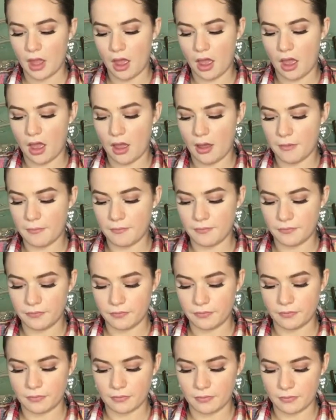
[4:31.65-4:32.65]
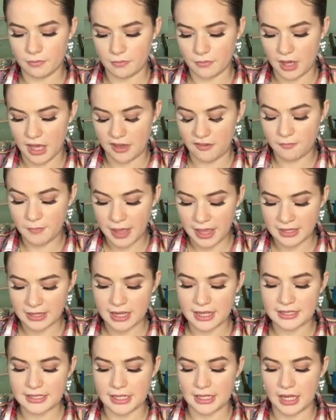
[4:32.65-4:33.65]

have band-aids,